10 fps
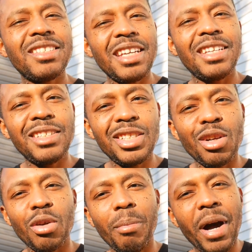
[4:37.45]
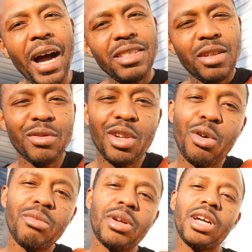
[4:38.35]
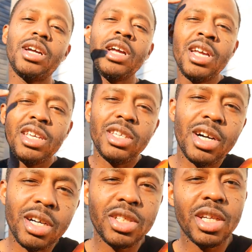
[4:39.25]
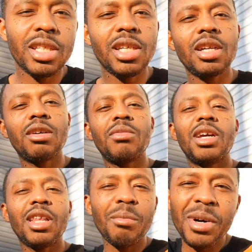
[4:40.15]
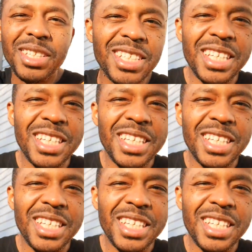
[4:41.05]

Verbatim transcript: Let's end this shit on a positive note, man. Young Santana, man. Lamont